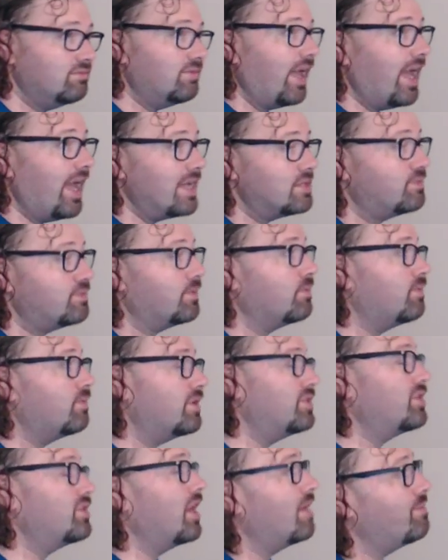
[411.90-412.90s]
as for
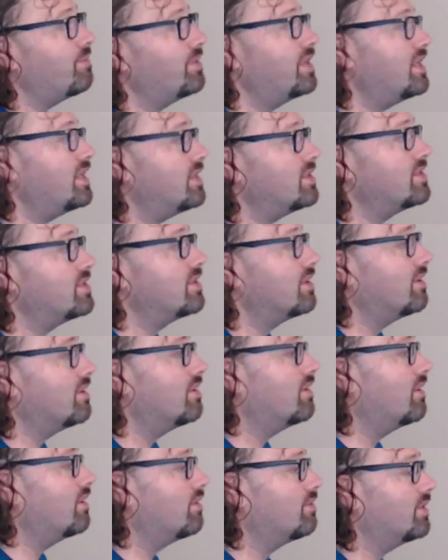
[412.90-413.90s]
which companies
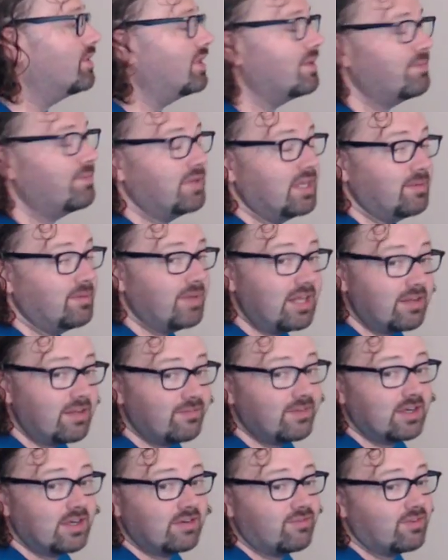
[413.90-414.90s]
are really being
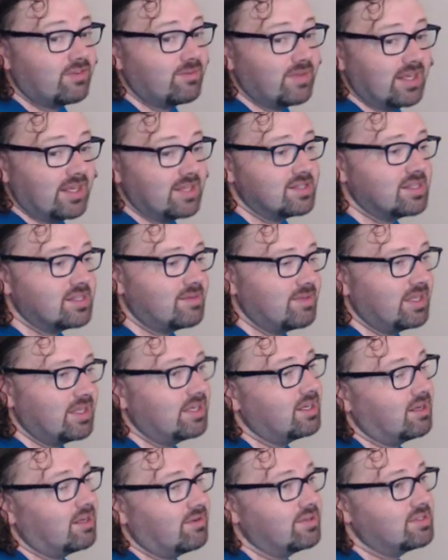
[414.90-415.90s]
benefited from this, I mean,
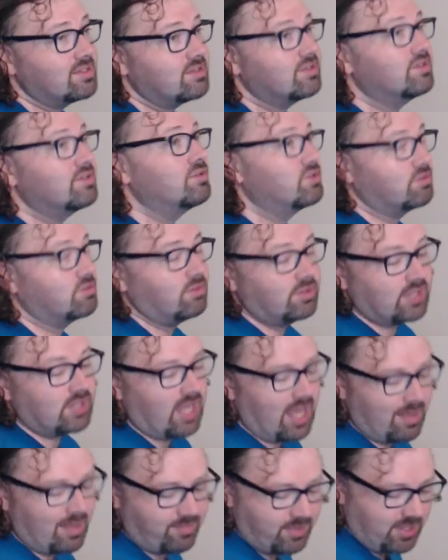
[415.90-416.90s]
it's your usual
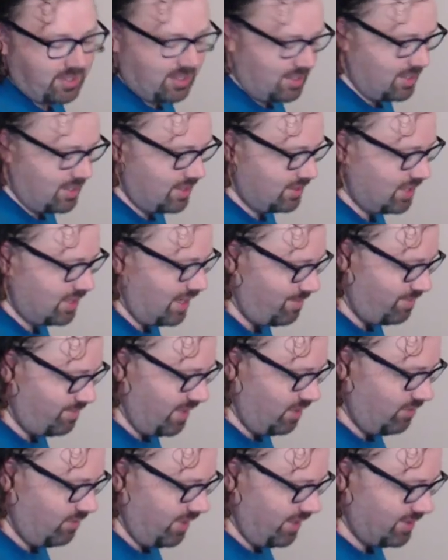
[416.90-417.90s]
top
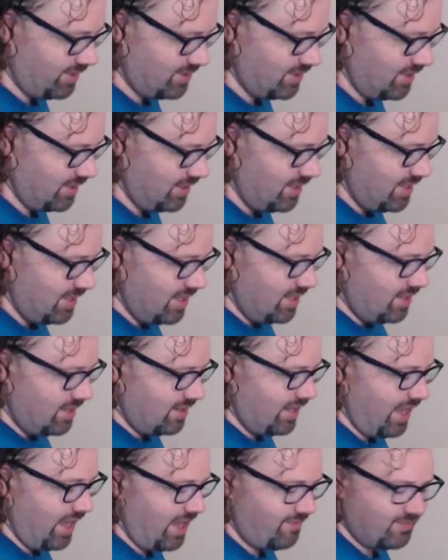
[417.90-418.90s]
bigwigs, the
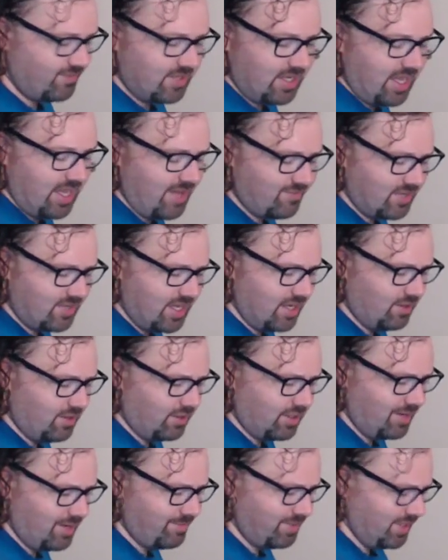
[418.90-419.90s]
hefty, heavy hitter
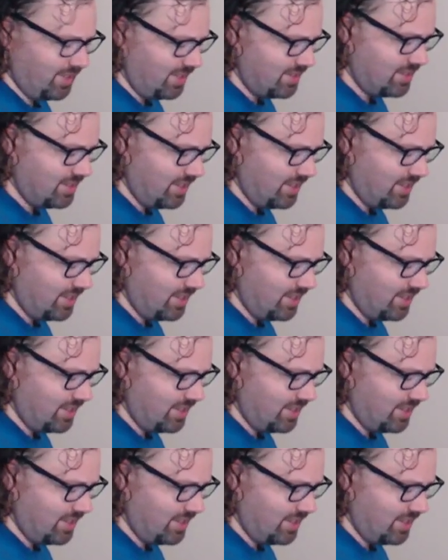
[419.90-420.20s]
companies.